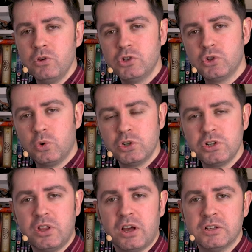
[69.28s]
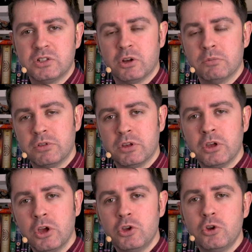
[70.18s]
you socialise
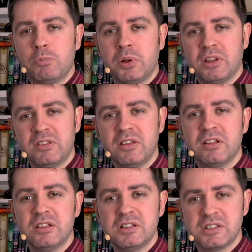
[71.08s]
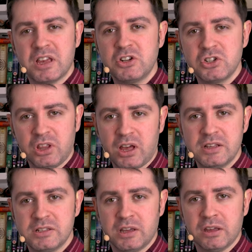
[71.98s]
something, you're politically centralising